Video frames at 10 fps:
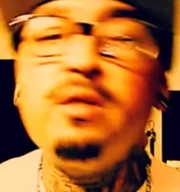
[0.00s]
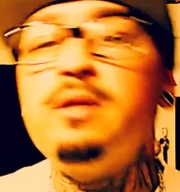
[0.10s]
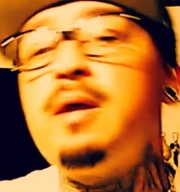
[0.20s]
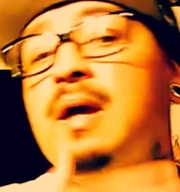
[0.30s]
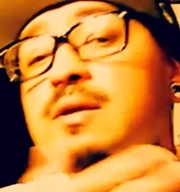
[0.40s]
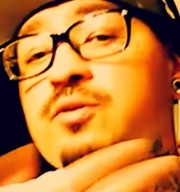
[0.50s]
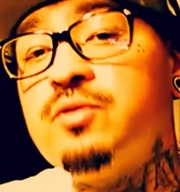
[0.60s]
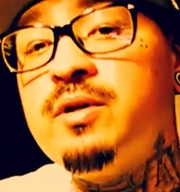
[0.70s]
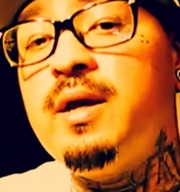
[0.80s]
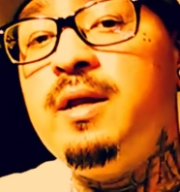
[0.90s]
You didn't
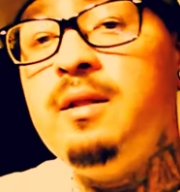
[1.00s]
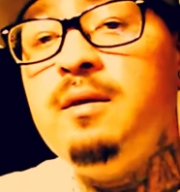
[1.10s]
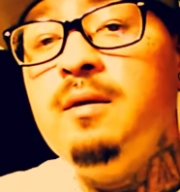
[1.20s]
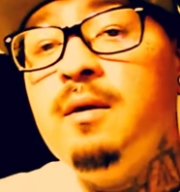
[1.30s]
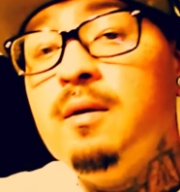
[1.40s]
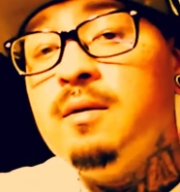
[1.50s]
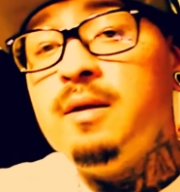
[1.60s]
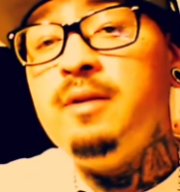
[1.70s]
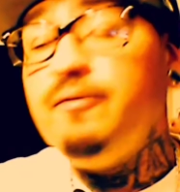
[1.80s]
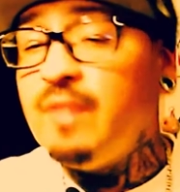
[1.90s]
answer to any
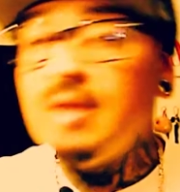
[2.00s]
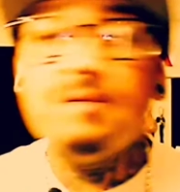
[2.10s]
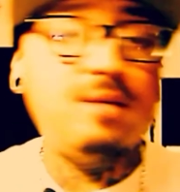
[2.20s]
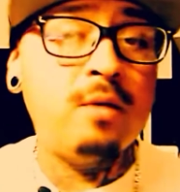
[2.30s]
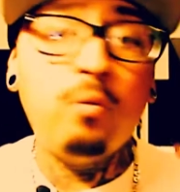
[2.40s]
fans